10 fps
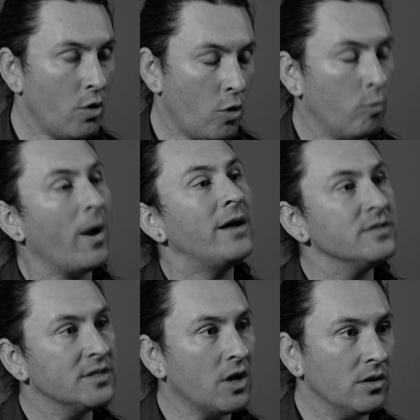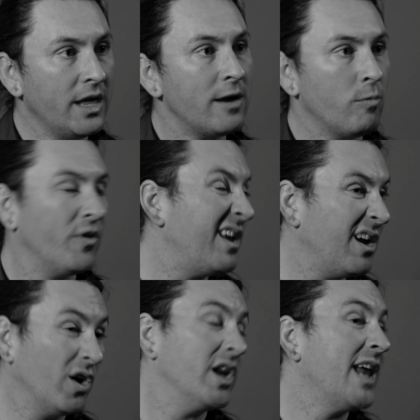around Salt Lake where they
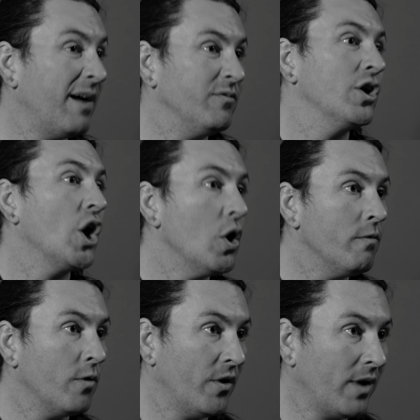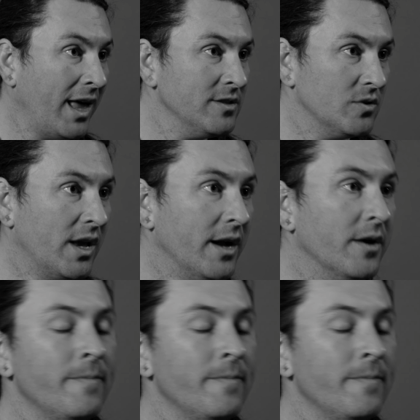are going to have to go for their cancer care.